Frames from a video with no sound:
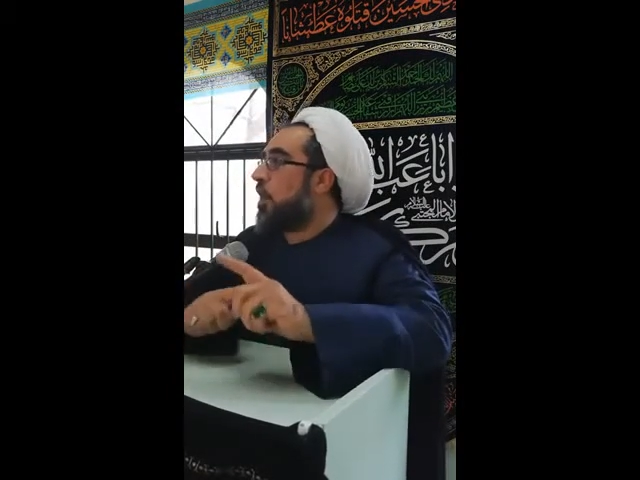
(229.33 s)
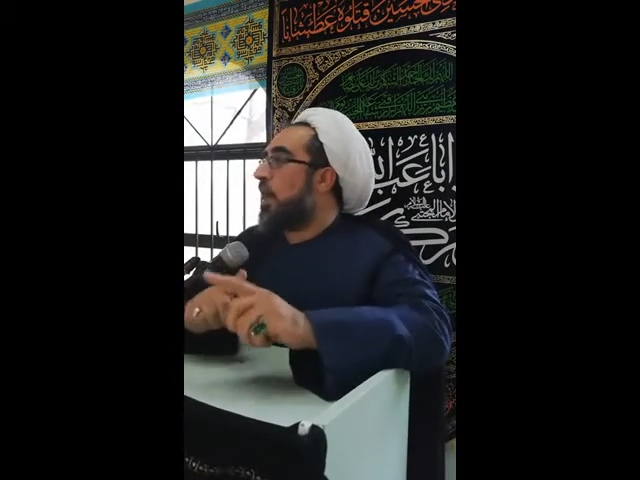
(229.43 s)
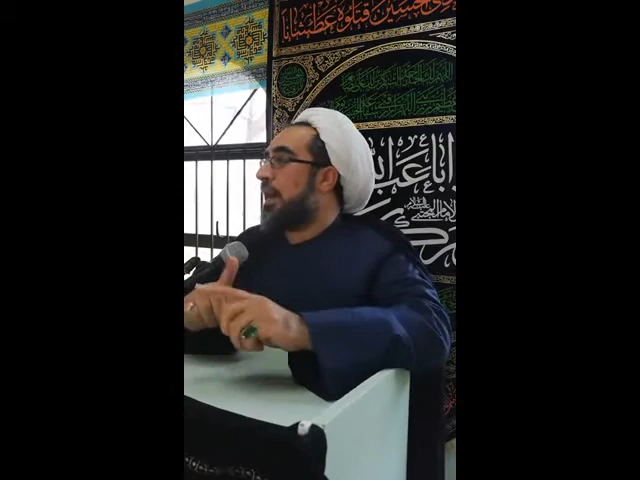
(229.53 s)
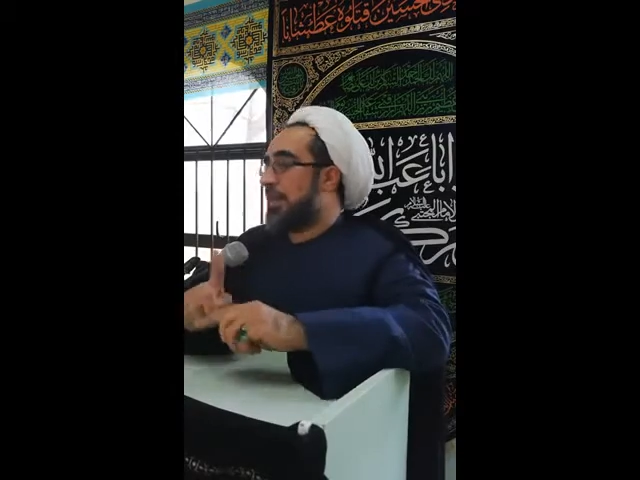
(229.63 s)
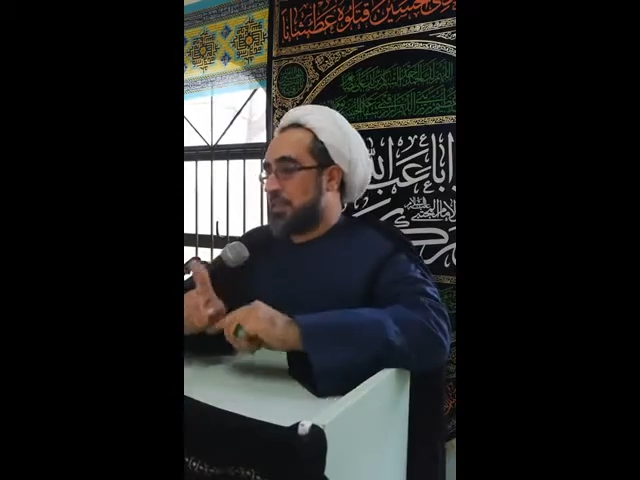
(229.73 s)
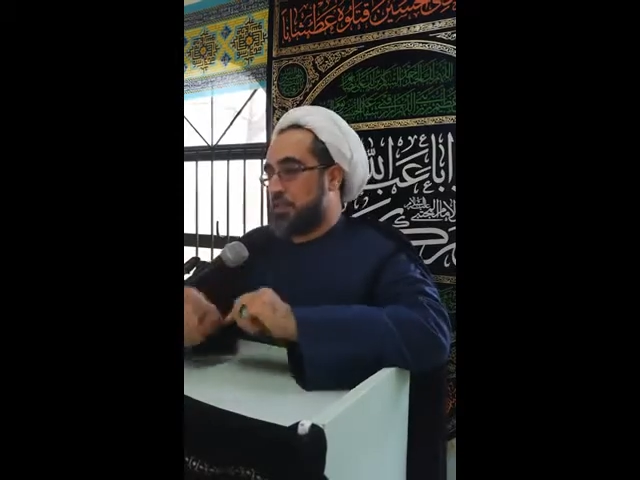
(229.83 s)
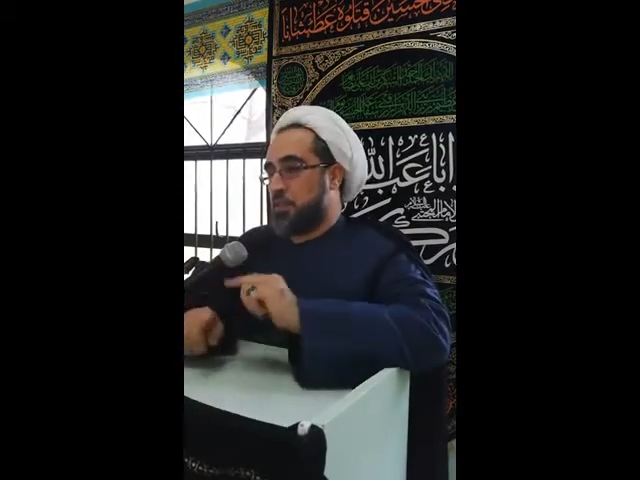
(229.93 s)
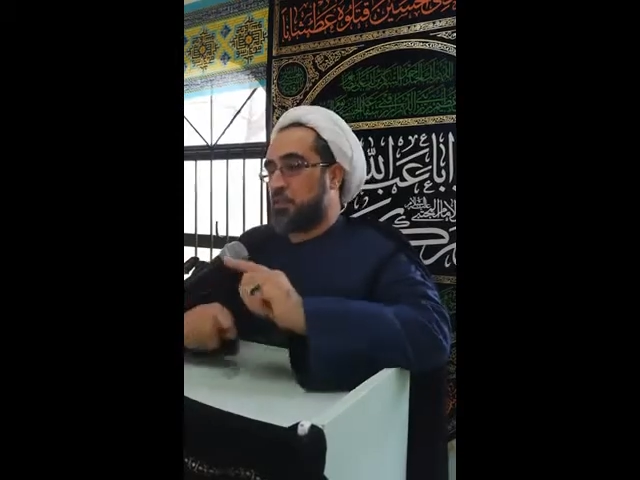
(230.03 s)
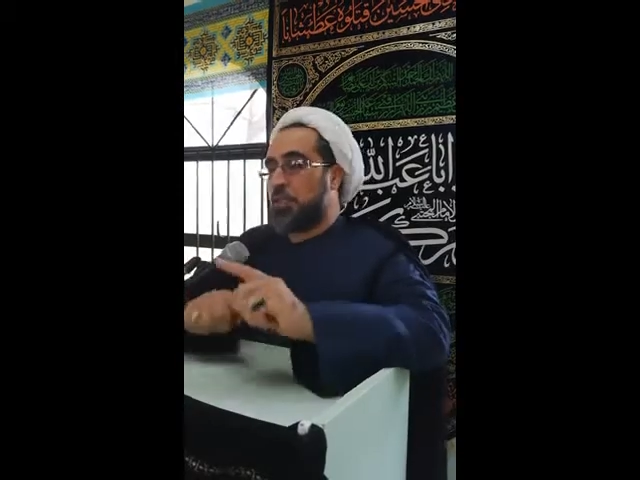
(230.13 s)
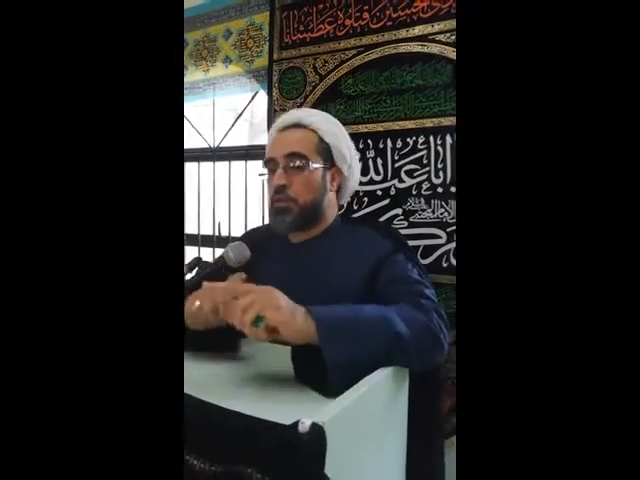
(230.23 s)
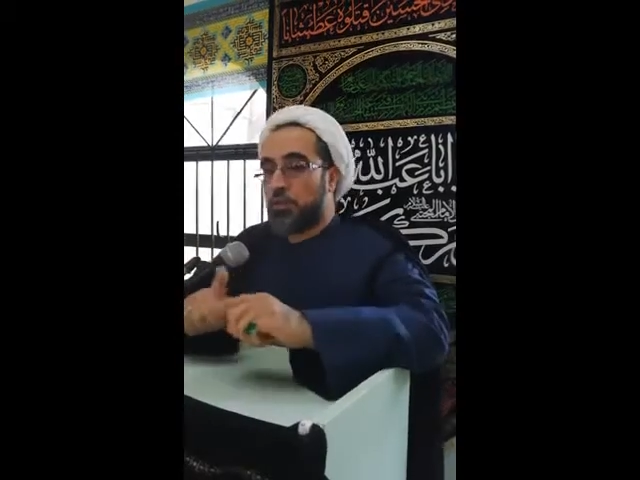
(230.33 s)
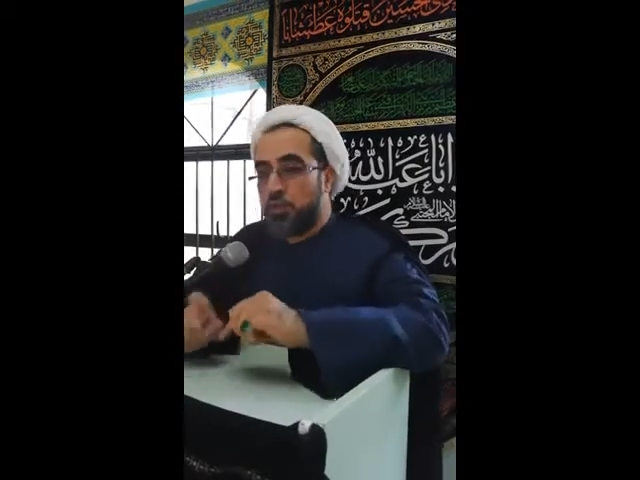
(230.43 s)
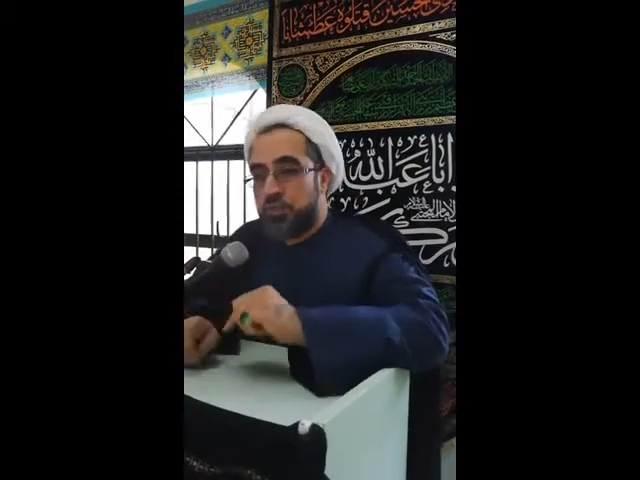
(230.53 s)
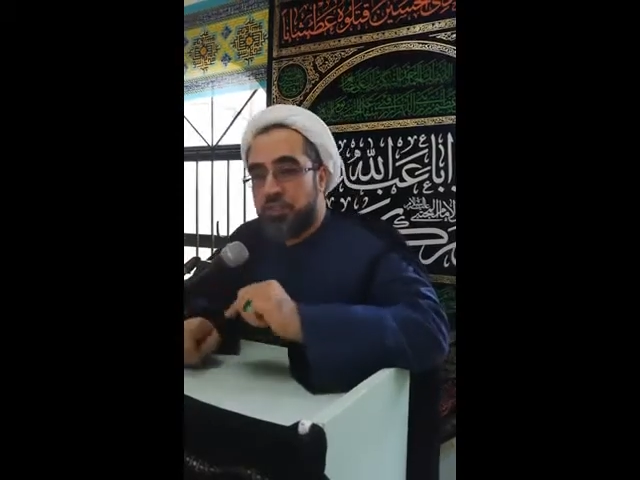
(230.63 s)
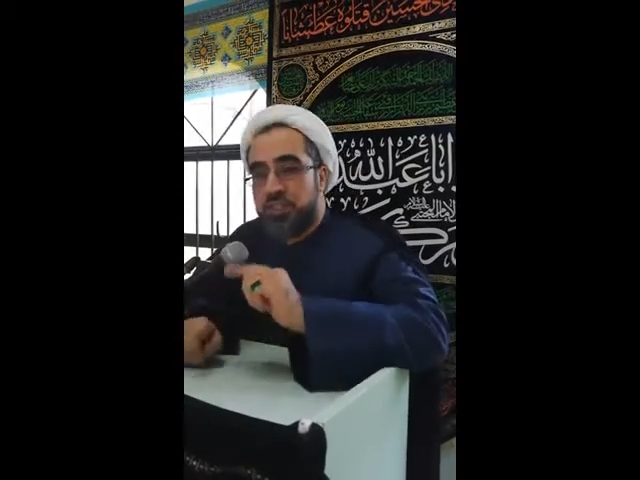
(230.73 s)
guides to the
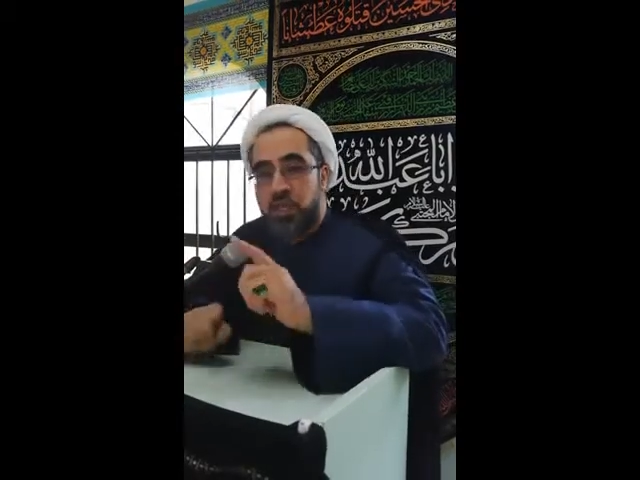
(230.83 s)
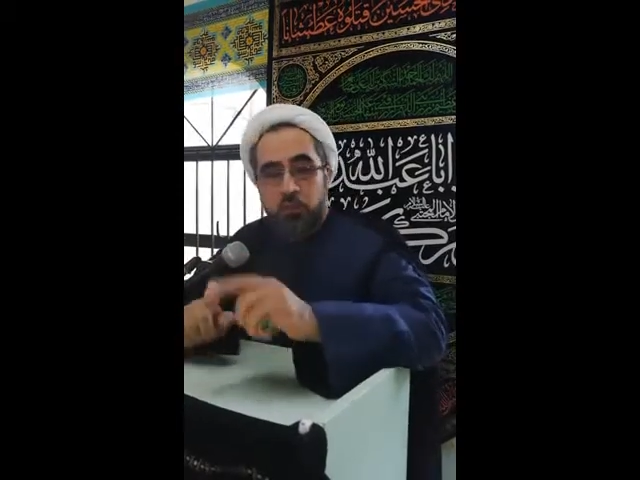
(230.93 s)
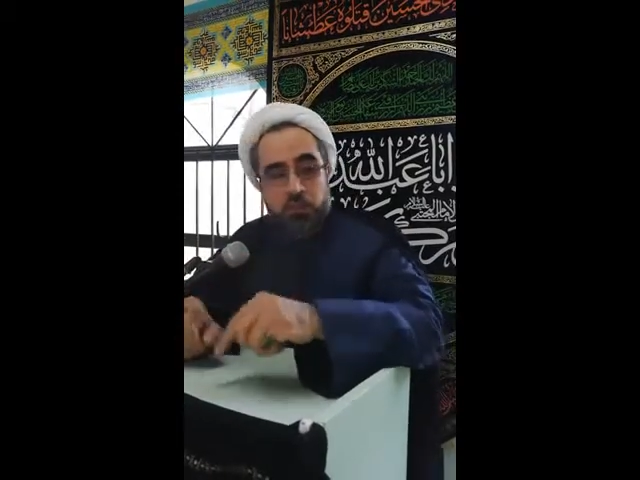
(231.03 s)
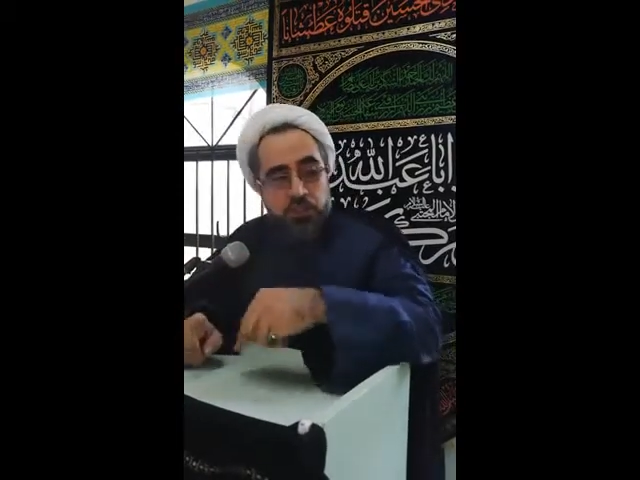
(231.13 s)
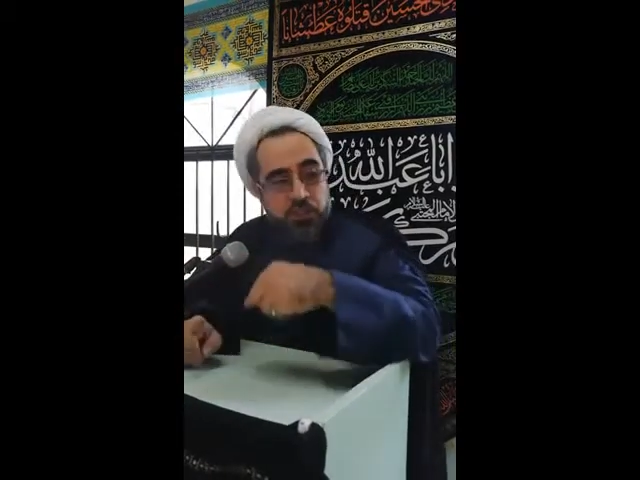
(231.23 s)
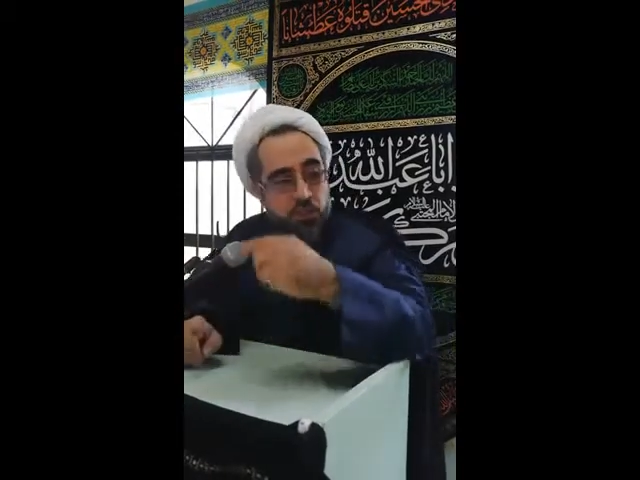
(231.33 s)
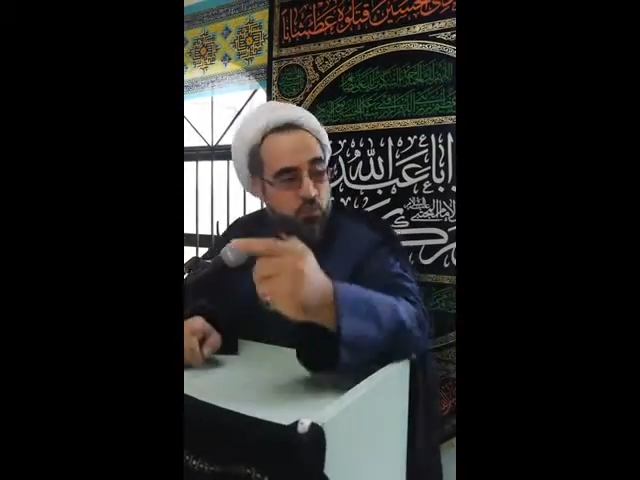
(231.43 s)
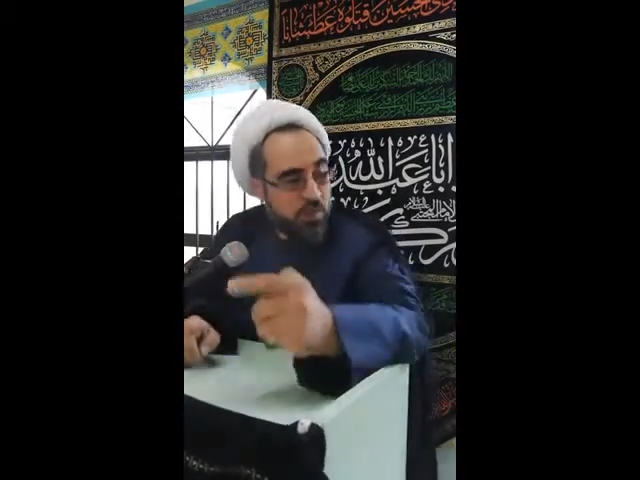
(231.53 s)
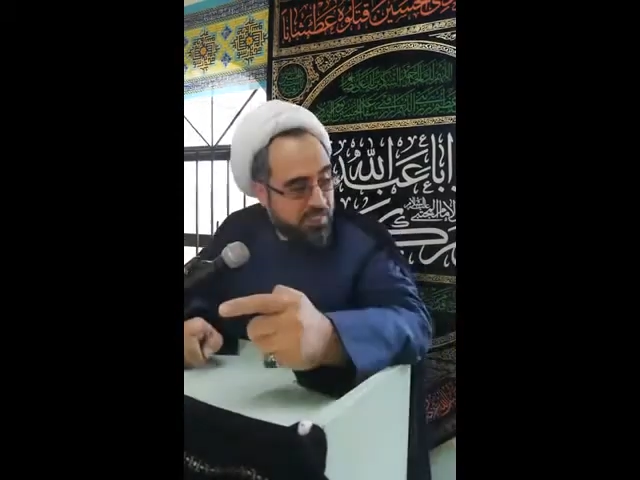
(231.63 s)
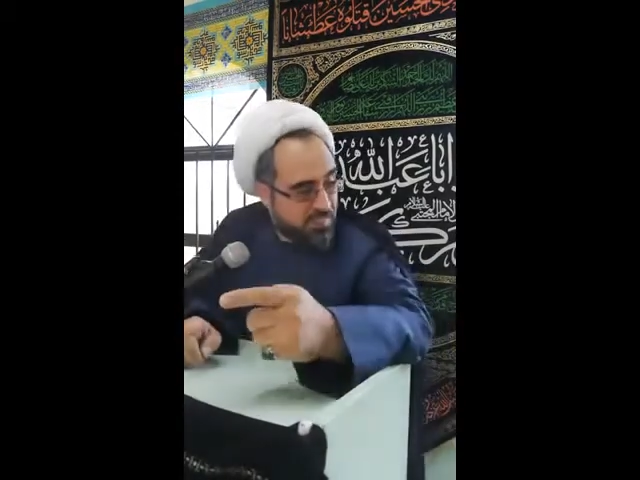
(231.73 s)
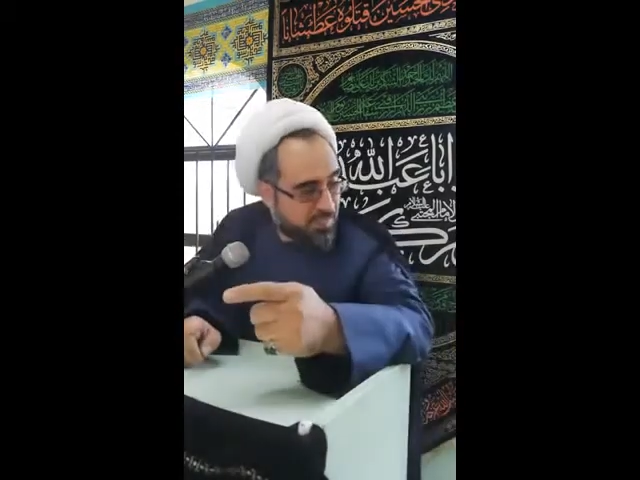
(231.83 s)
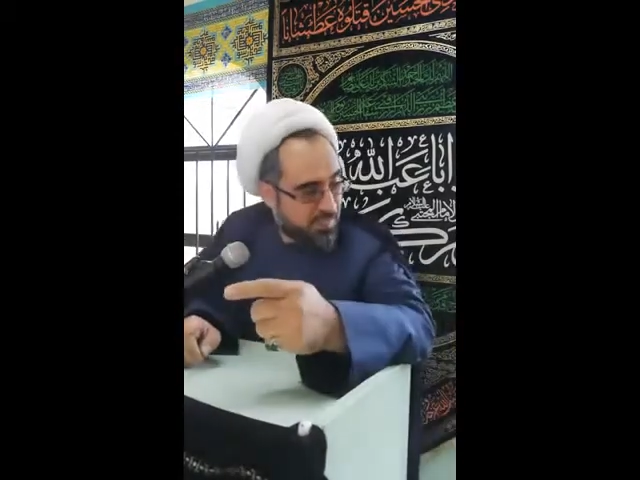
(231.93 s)
truth is opposite to what?